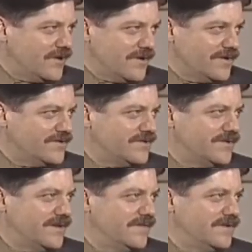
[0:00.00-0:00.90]

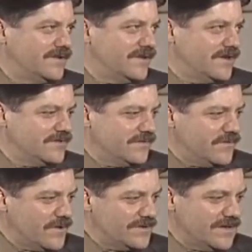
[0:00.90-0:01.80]
artist, even at the age of
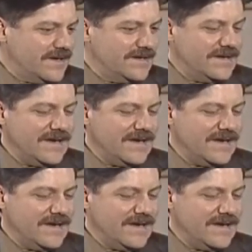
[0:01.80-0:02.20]
14.